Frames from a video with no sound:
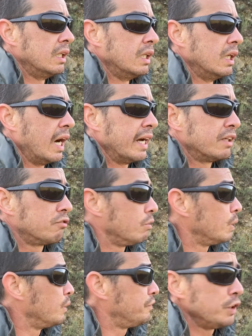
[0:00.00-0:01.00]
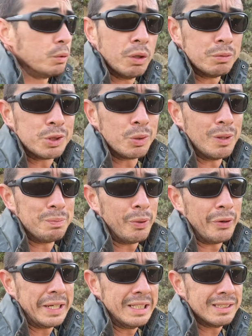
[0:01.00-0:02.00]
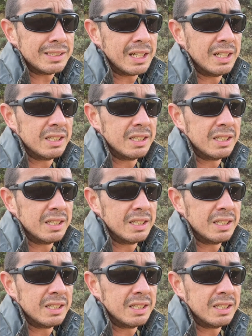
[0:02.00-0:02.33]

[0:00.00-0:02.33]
I agree with you up to a point.